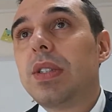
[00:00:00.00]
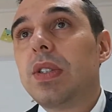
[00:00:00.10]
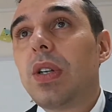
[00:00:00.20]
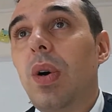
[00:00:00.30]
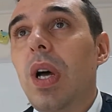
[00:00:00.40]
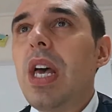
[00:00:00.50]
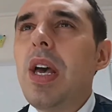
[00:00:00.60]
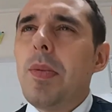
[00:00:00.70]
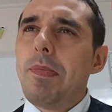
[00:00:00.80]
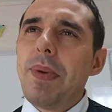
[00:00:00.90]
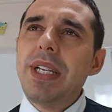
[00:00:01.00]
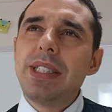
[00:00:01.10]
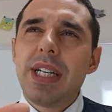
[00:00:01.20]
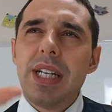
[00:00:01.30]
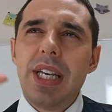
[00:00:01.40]
So
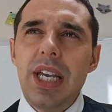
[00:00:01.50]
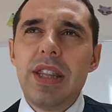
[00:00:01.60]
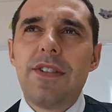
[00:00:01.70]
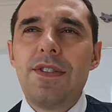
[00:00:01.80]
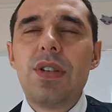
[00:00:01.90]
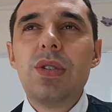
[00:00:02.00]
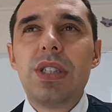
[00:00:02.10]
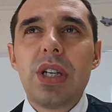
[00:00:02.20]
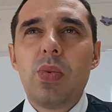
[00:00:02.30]
basically, in the future,